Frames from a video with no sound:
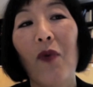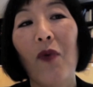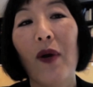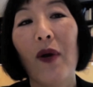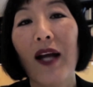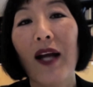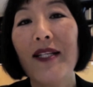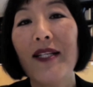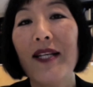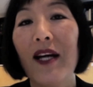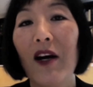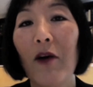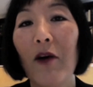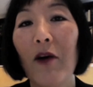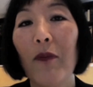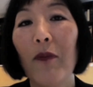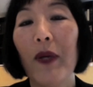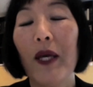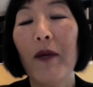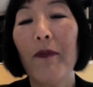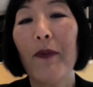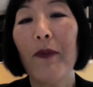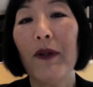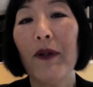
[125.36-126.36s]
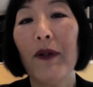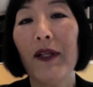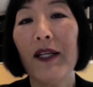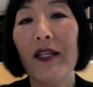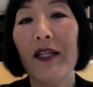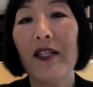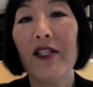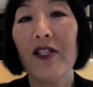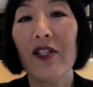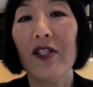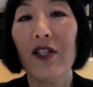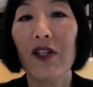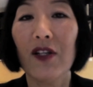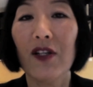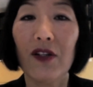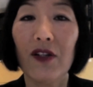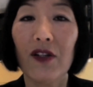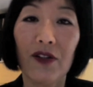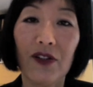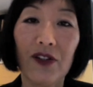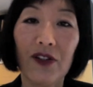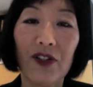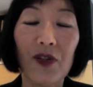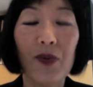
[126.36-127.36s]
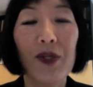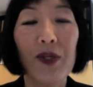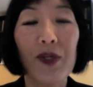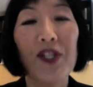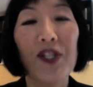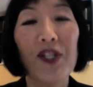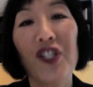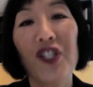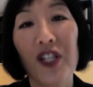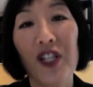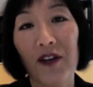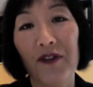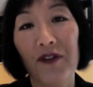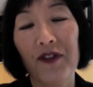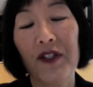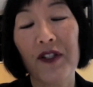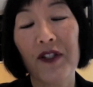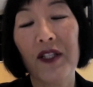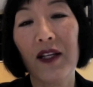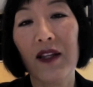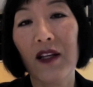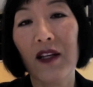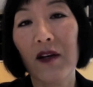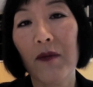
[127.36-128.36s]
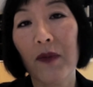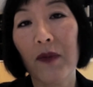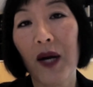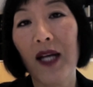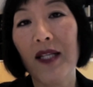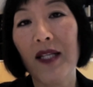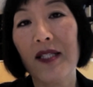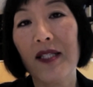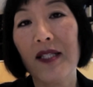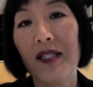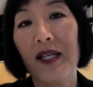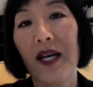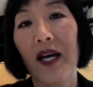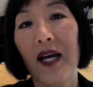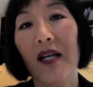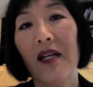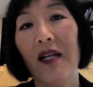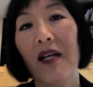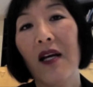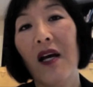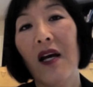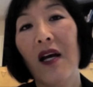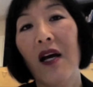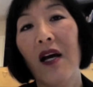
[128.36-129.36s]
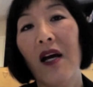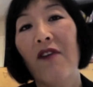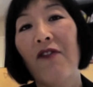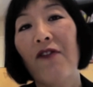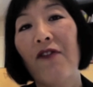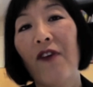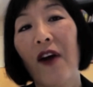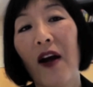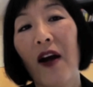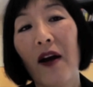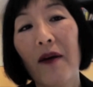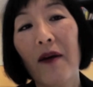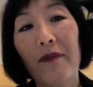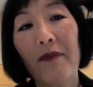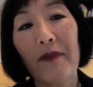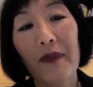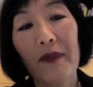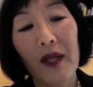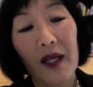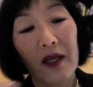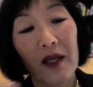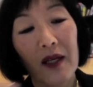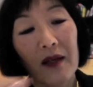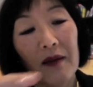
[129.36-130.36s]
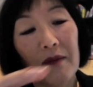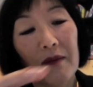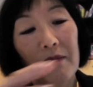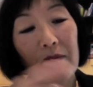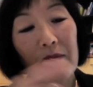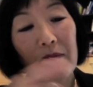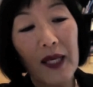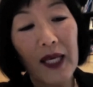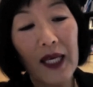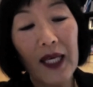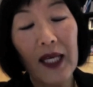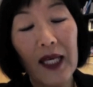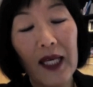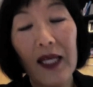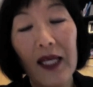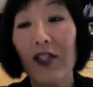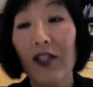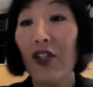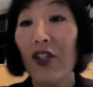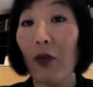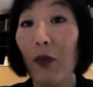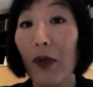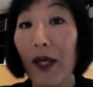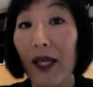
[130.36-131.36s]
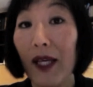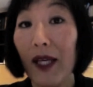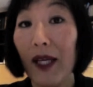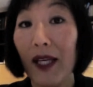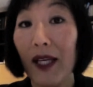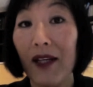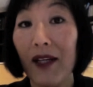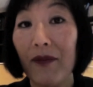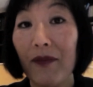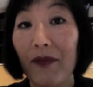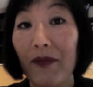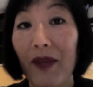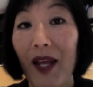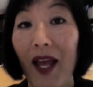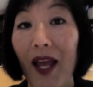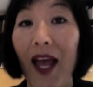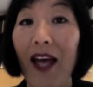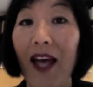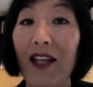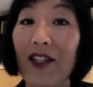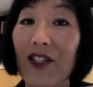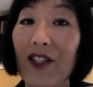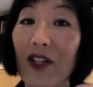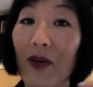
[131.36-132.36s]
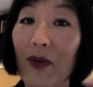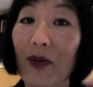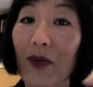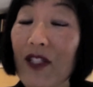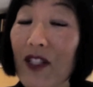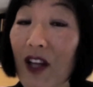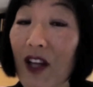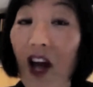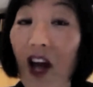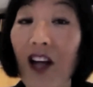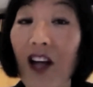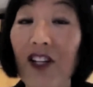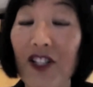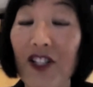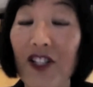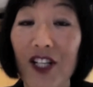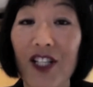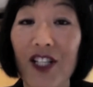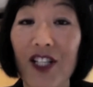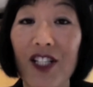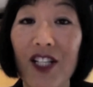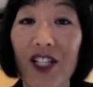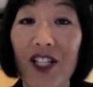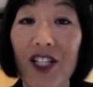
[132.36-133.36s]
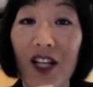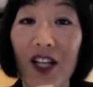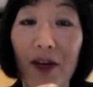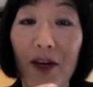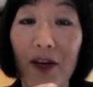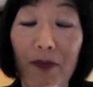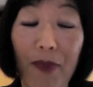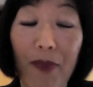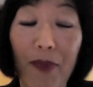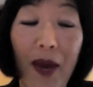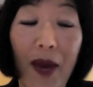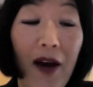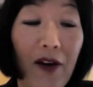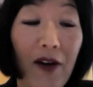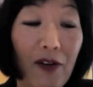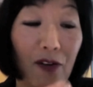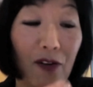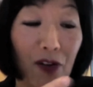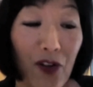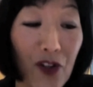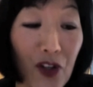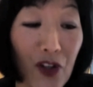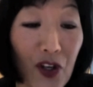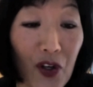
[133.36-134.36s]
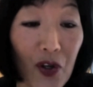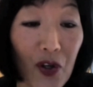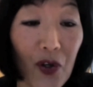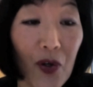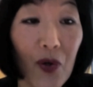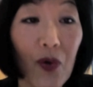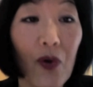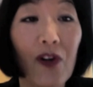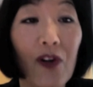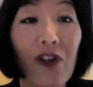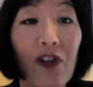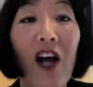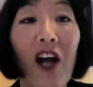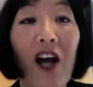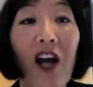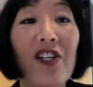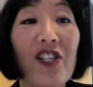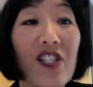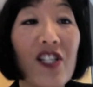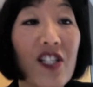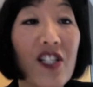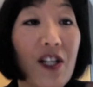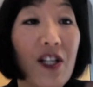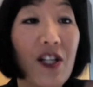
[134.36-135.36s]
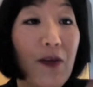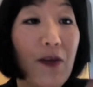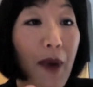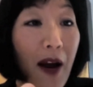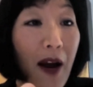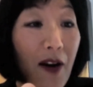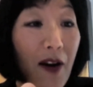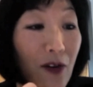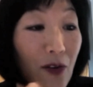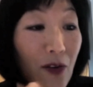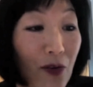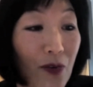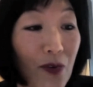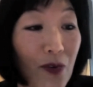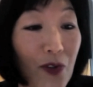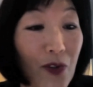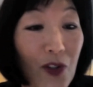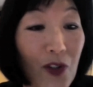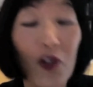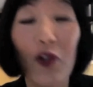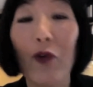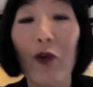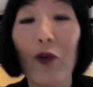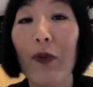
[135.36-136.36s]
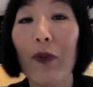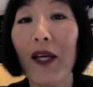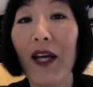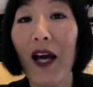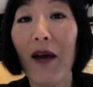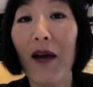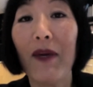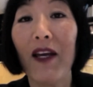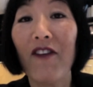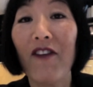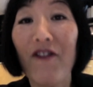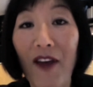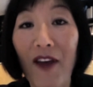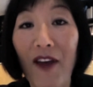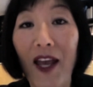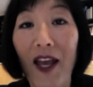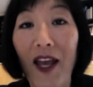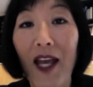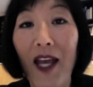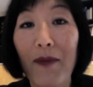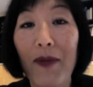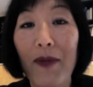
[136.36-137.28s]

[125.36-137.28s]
what I tell people is to do a shift in their mindset from me to we. And so it's not just about you, or not just about you becoming famous.